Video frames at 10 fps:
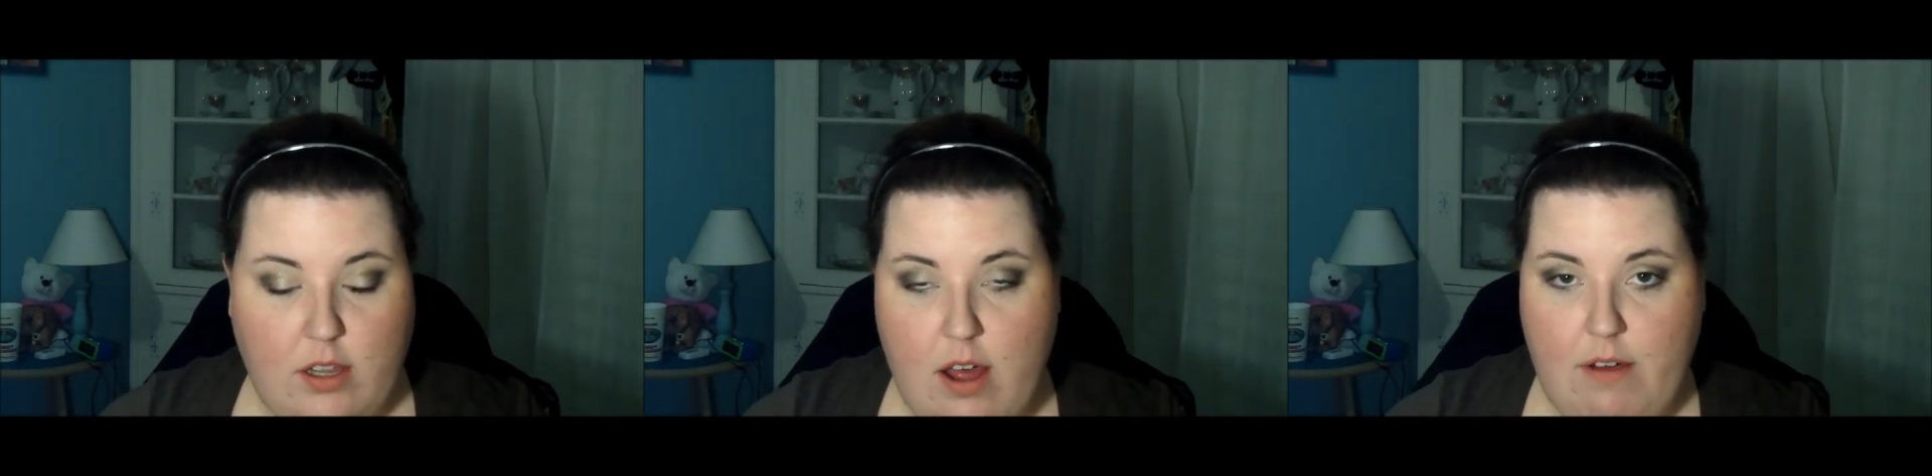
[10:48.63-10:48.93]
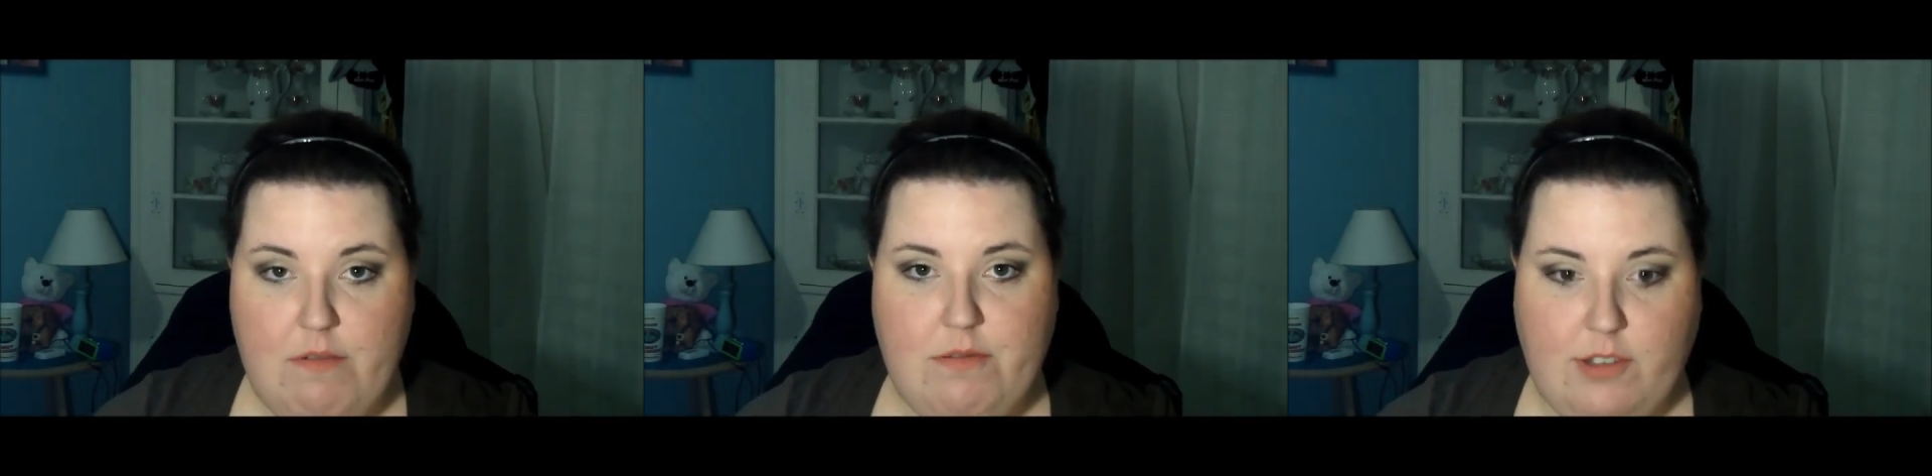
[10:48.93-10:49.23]

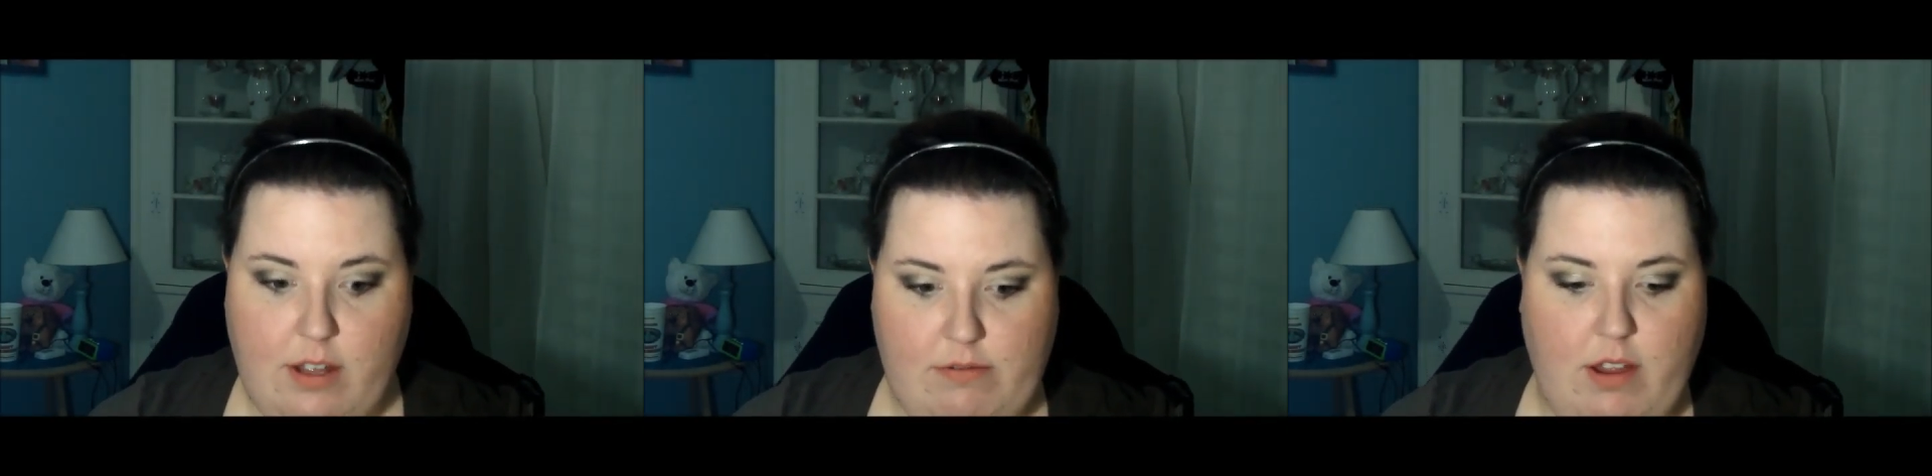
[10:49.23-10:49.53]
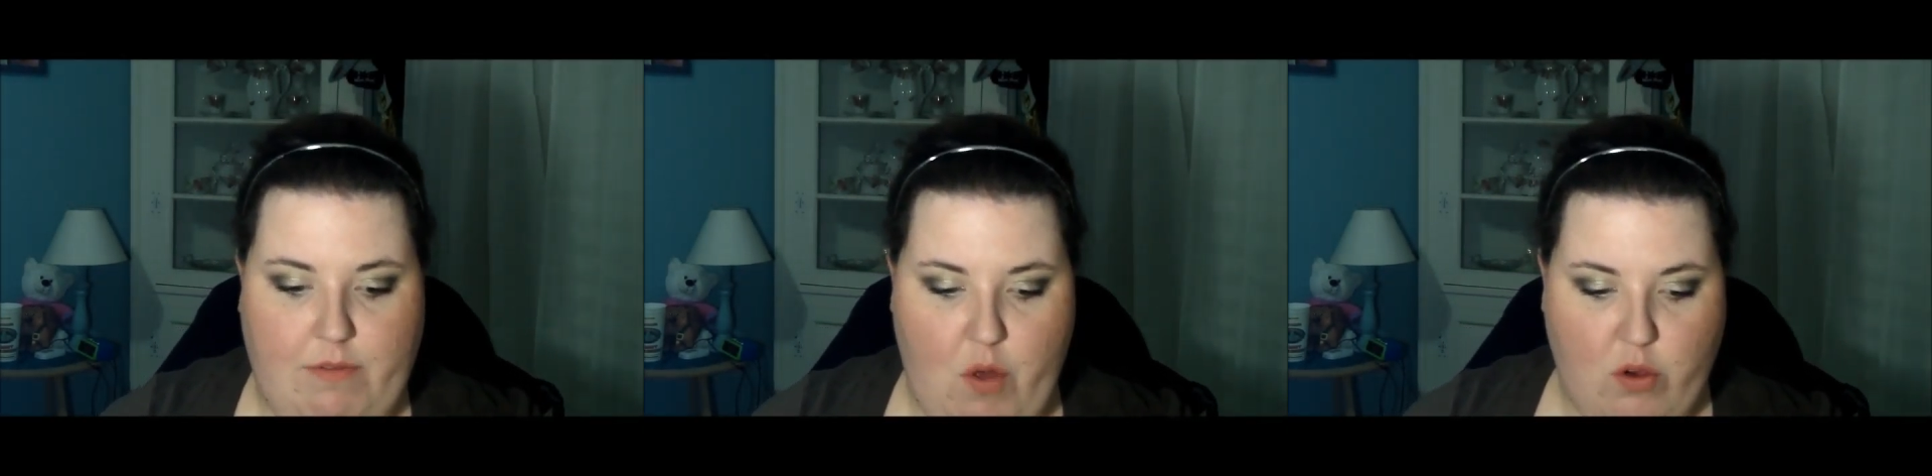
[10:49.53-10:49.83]
Love, love,
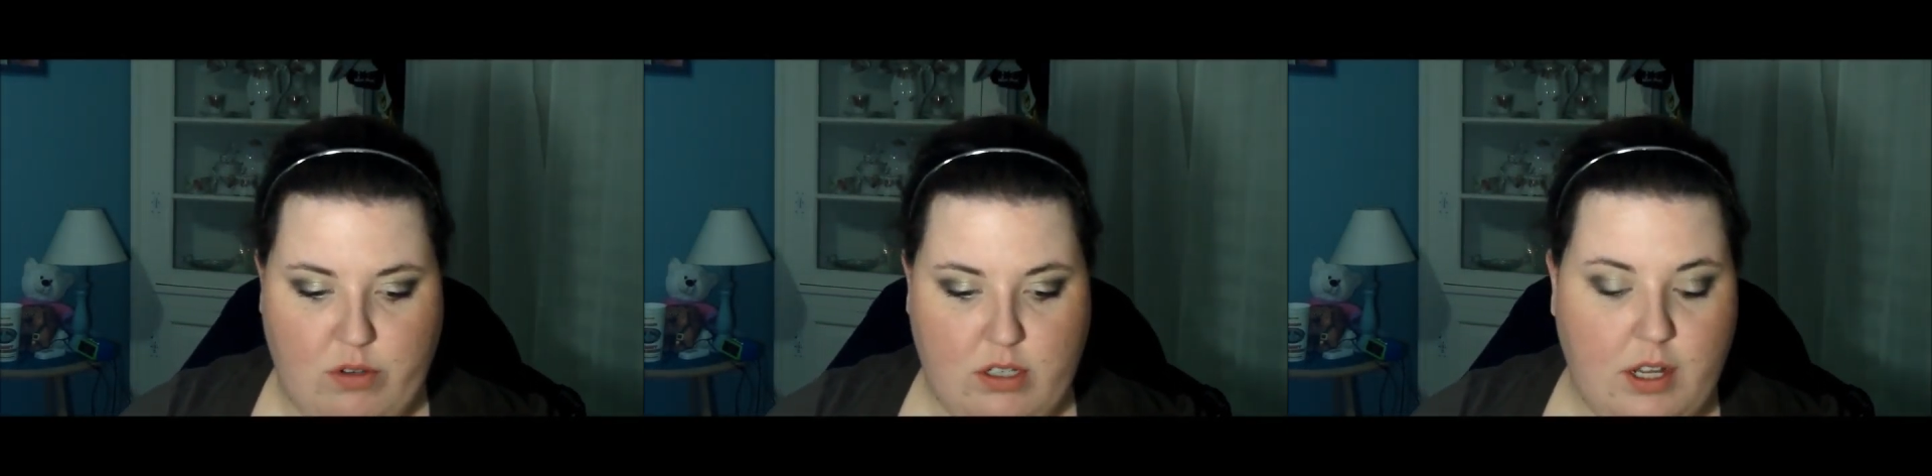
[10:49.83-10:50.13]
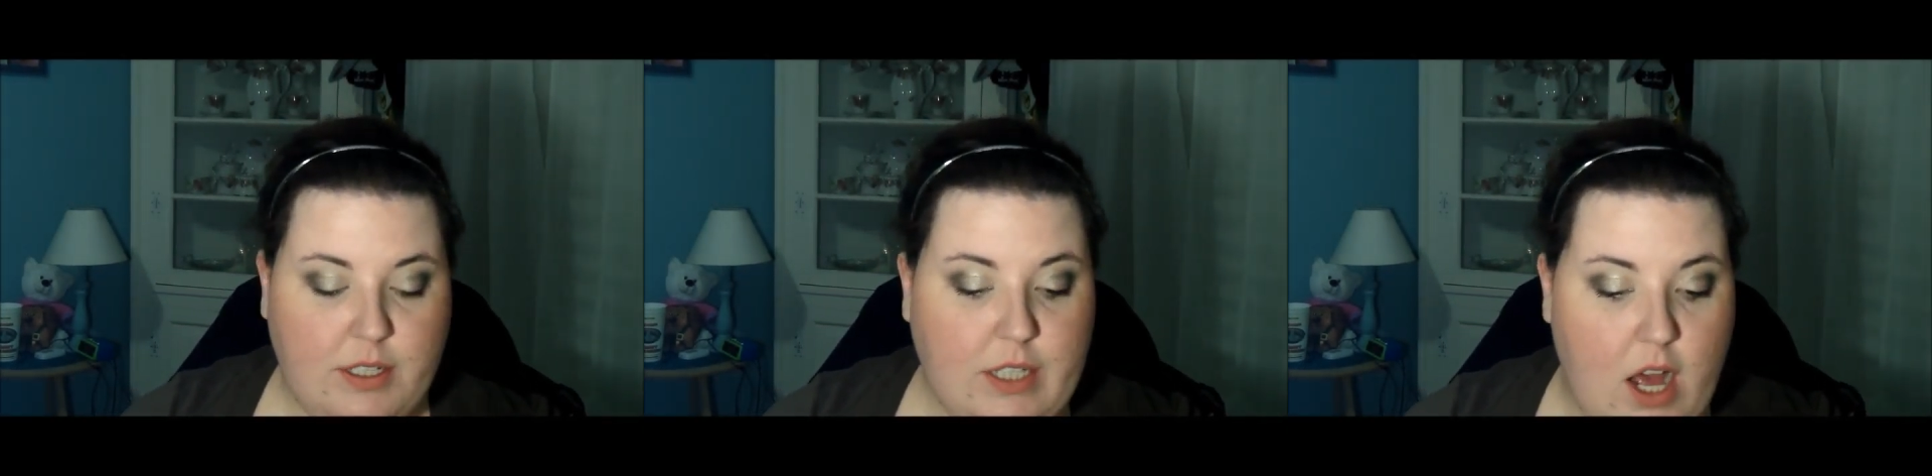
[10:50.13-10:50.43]
love those.